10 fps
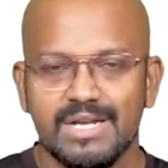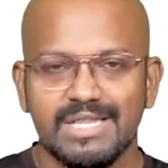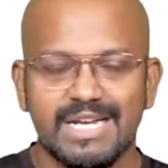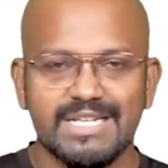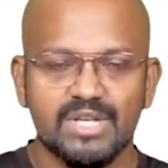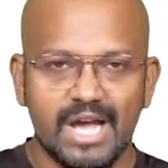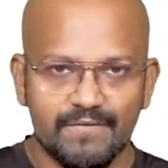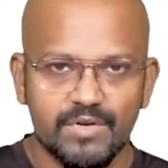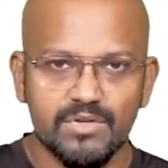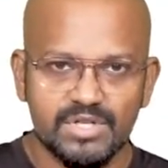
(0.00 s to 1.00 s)
That is,
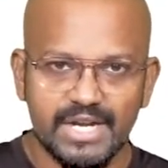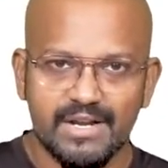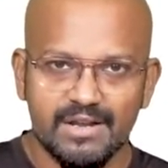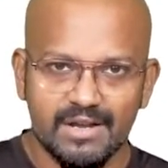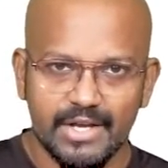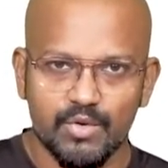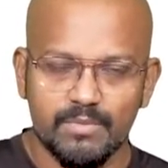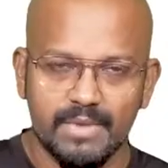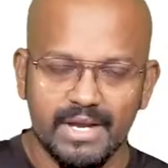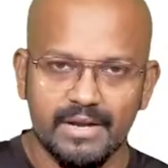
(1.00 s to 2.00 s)
after treating acute
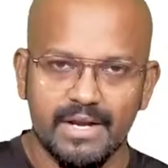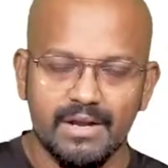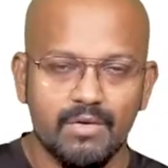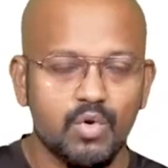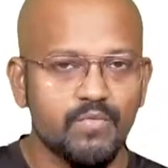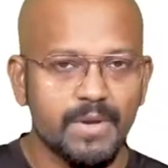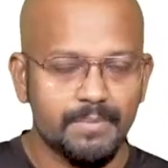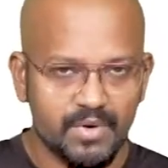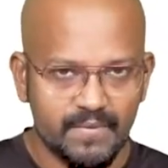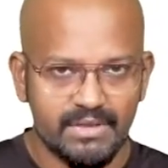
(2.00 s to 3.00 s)
migraine, how do we
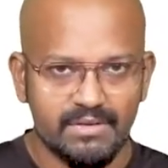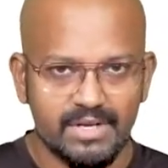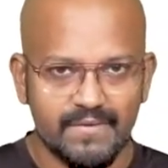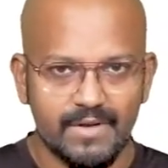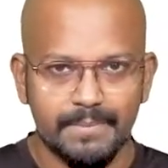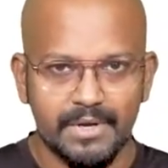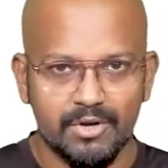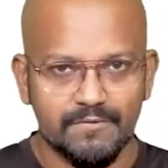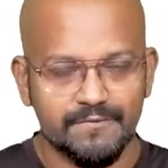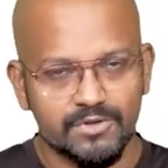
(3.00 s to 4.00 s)
prevent the development
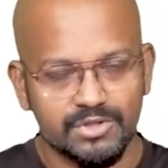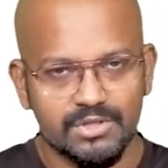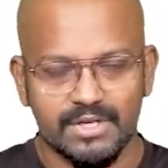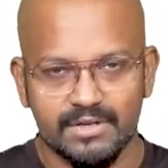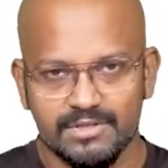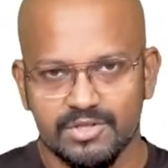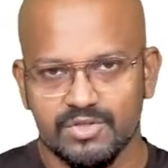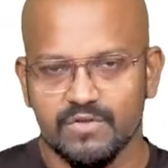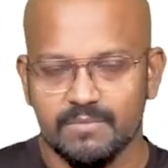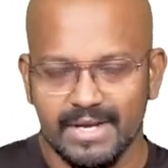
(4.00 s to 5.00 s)
of further
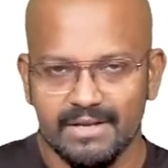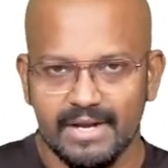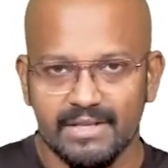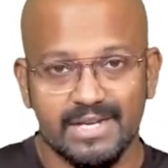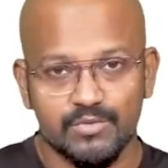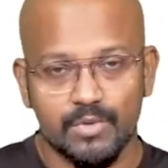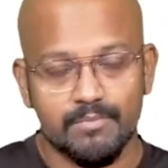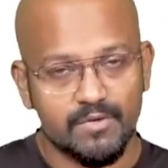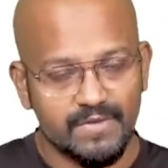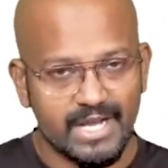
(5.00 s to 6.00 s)
occurrences of migraine? That's what
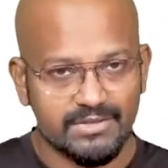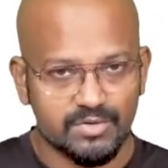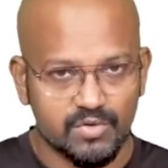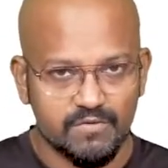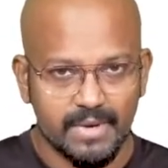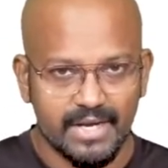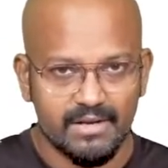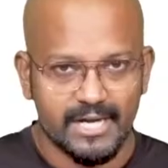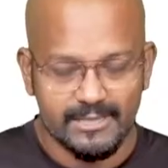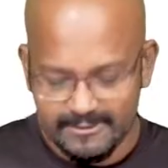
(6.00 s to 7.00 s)
prophylaxis of
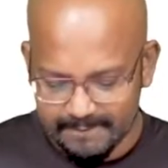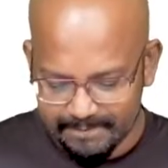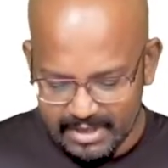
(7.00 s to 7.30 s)
migraine is.